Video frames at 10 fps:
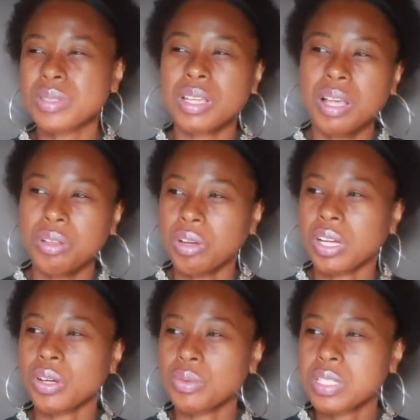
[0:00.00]
was how long
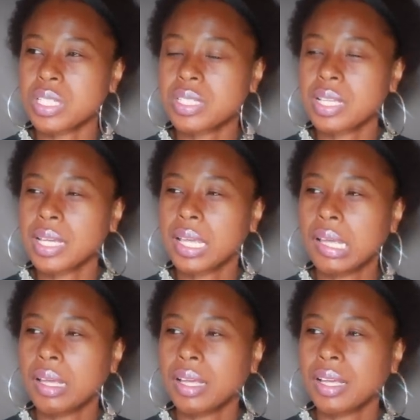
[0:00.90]
ago was this?
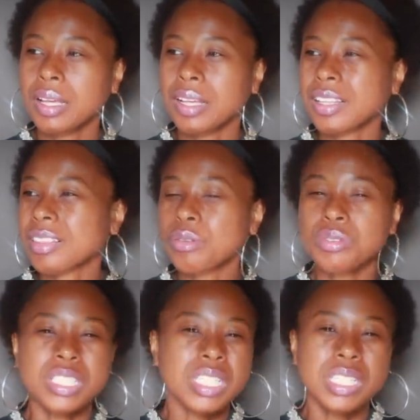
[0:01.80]

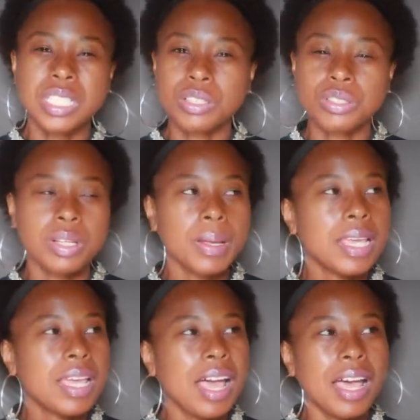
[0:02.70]
13 years ago.
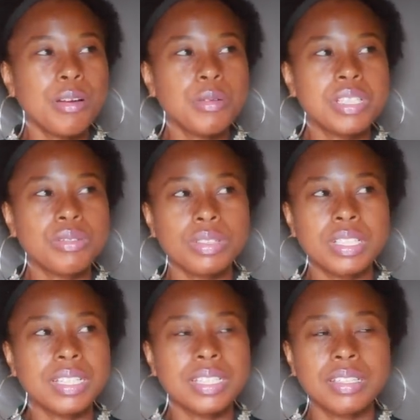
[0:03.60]
I wasn't,
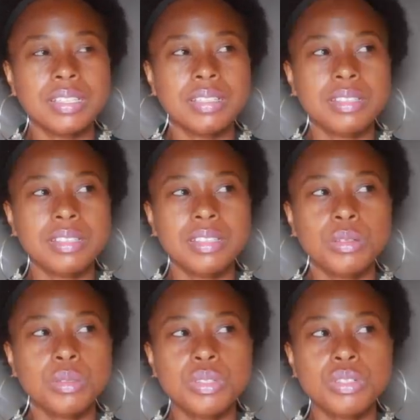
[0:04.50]
you
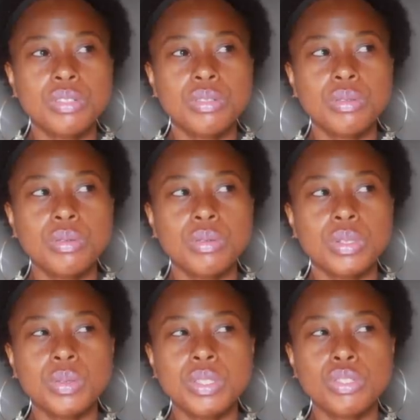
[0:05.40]
know, it
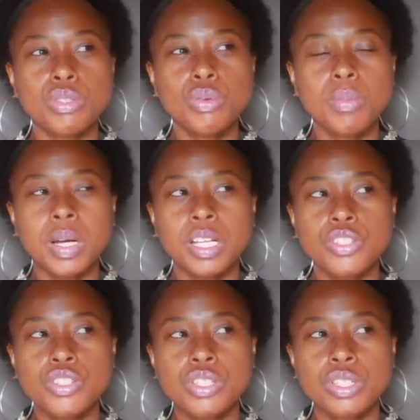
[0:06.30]
was too
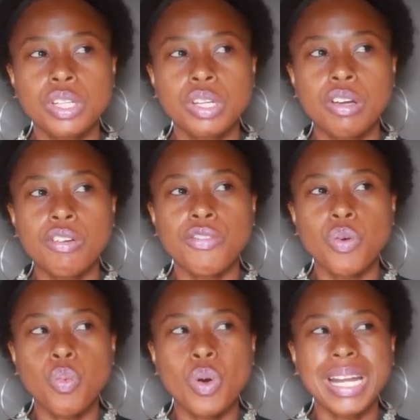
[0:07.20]
much for
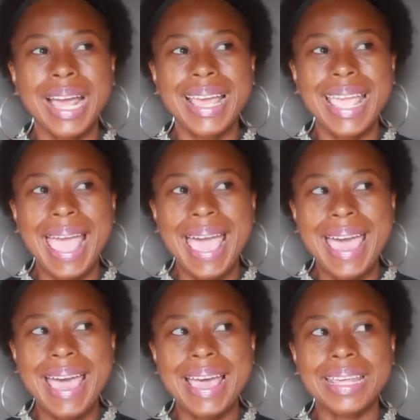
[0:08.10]
what I
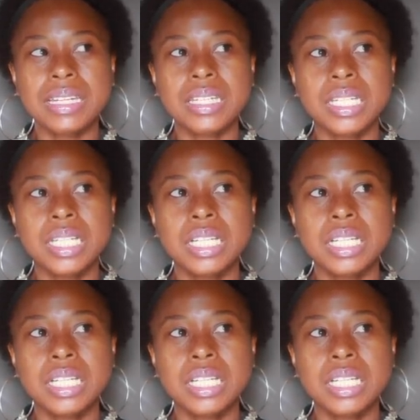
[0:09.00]
had